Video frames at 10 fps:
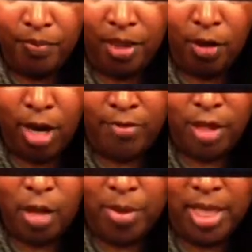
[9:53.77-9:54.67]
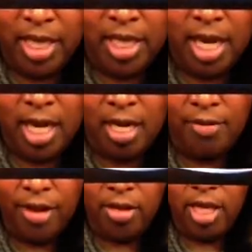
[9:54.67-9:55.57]
Graftobian
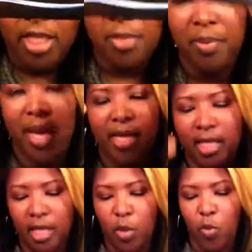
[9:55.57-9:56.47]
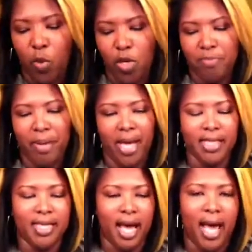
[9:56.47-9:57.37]
foundation palette, the warm
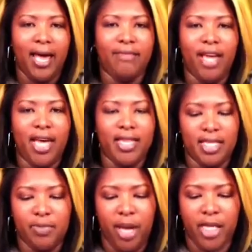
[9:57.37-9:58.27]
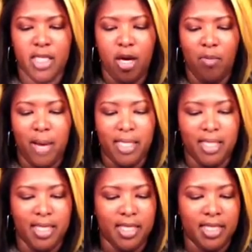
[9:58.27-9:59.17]
palette. I have had this palette on my
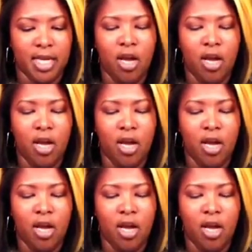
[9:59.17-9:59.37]
list